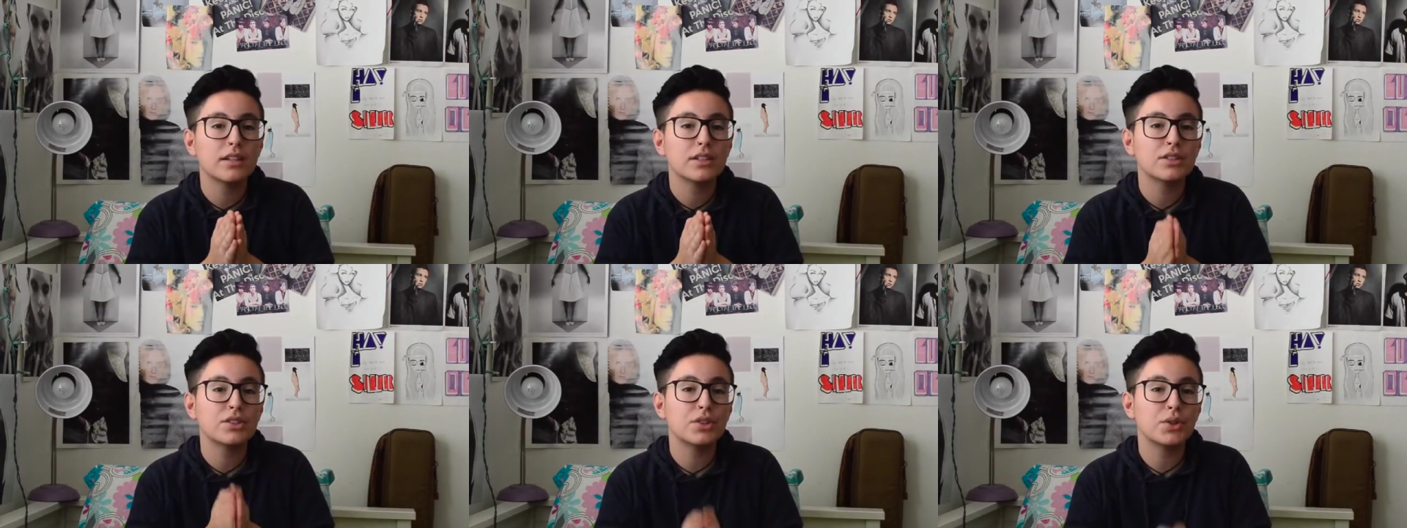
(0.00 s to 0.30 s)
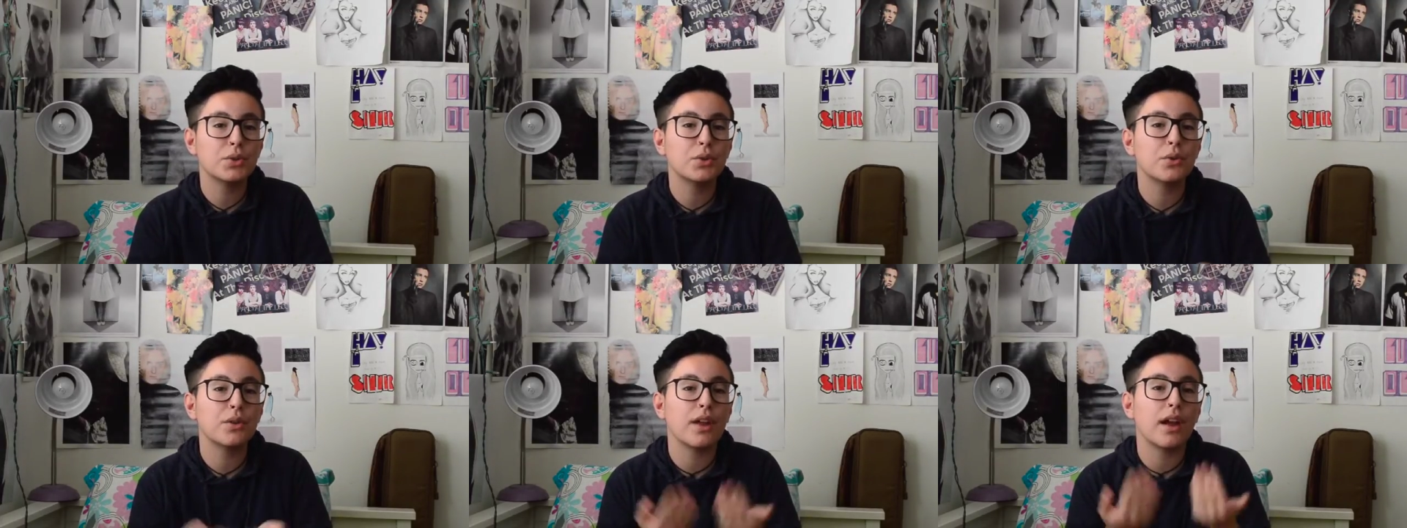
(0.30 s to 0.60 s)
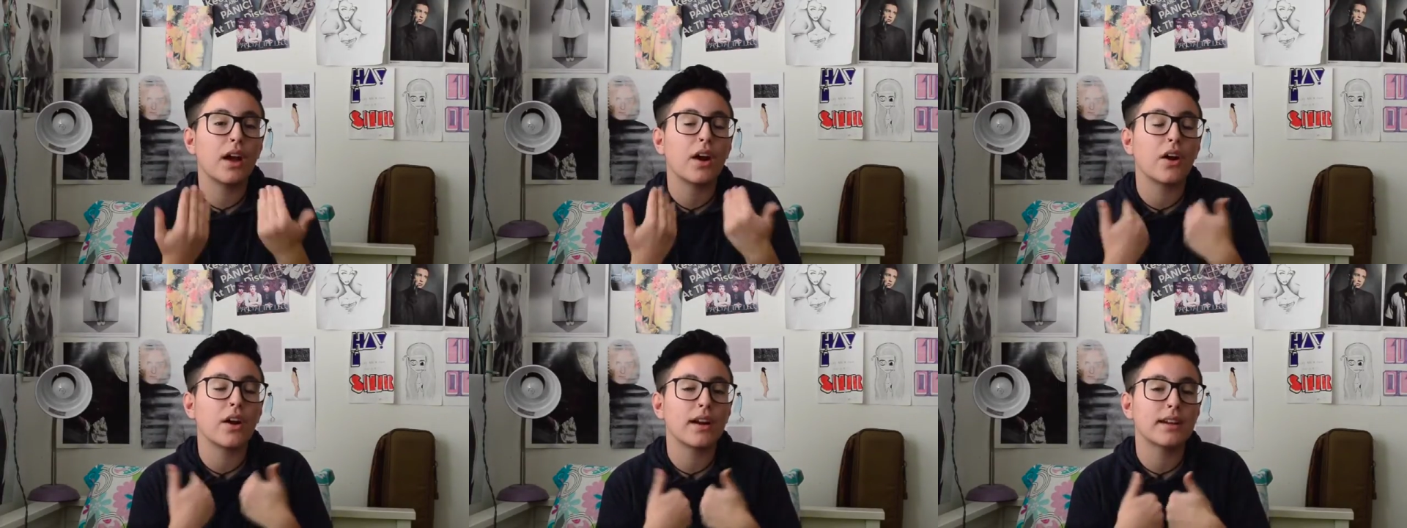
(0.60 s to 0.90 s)
to who they
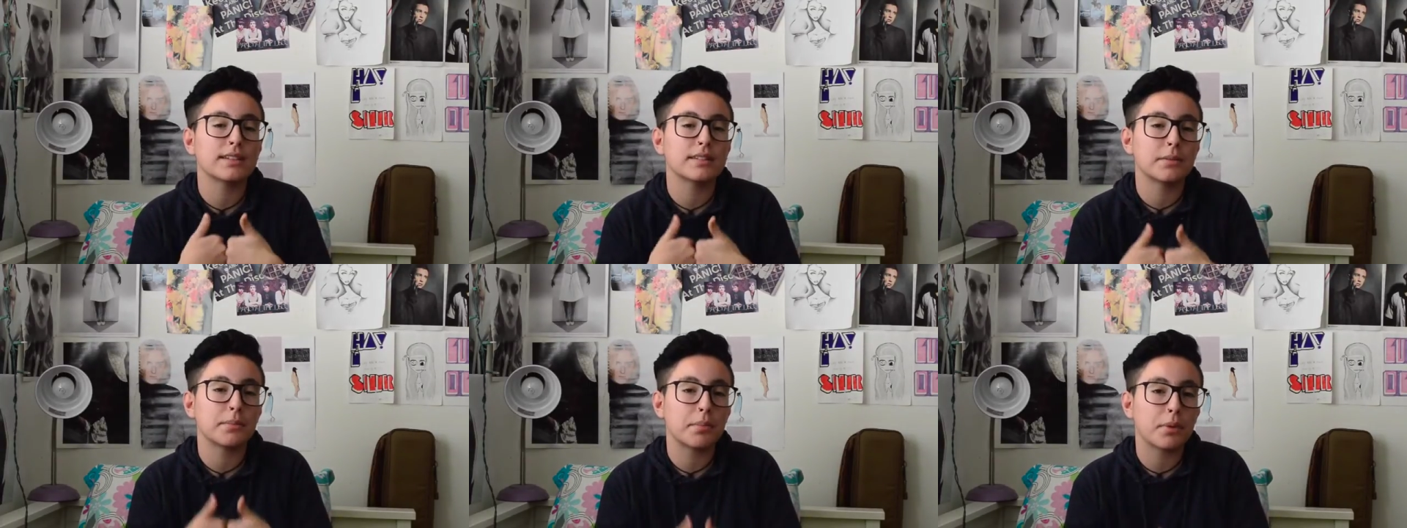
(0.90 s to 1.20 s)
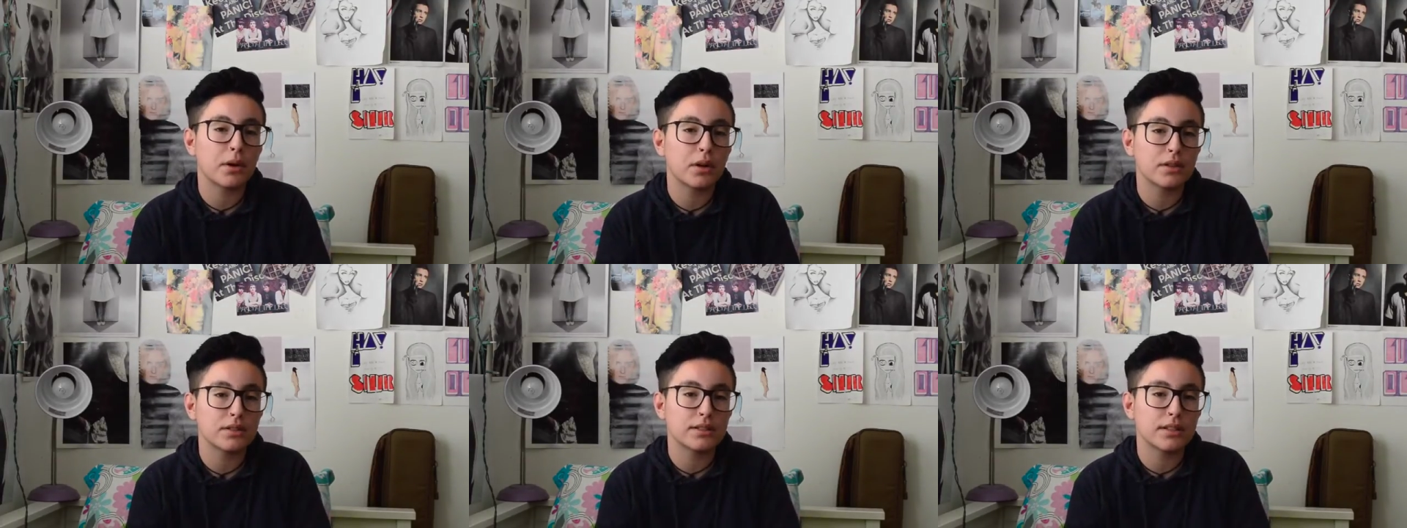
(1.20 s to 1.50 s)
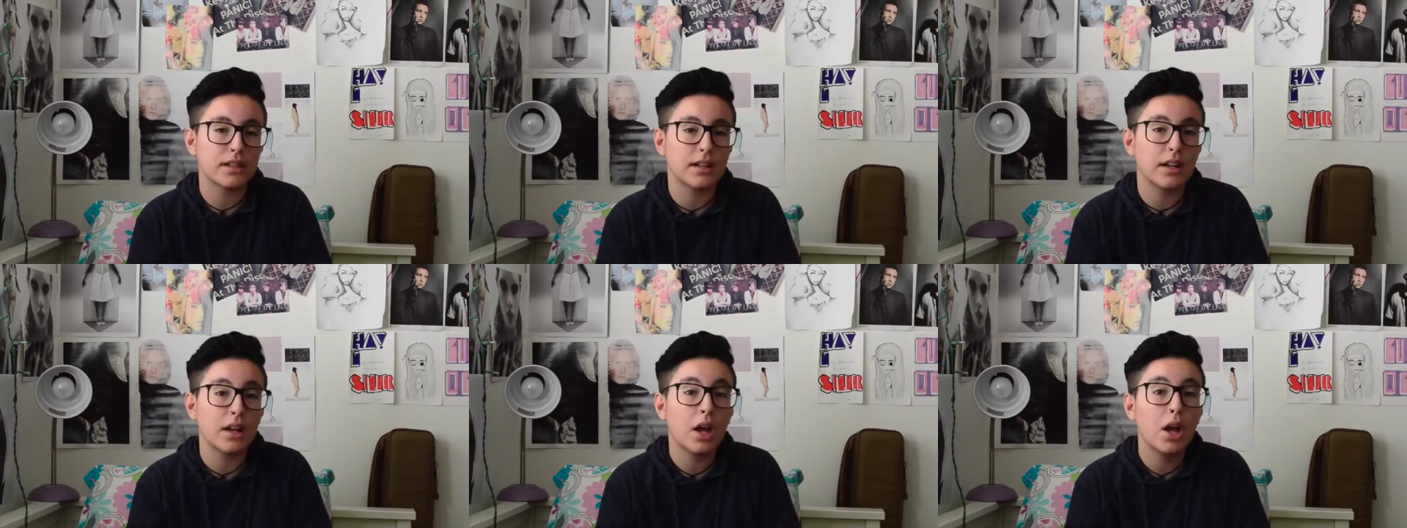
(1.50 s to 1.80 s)
are as a
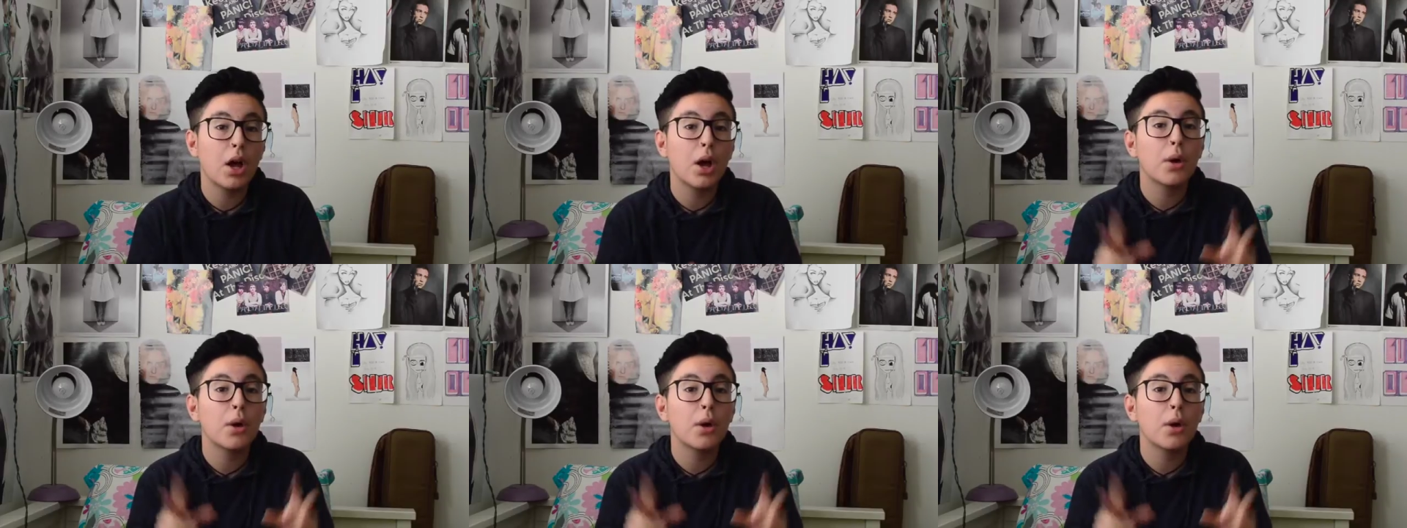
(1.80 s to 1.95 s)
person.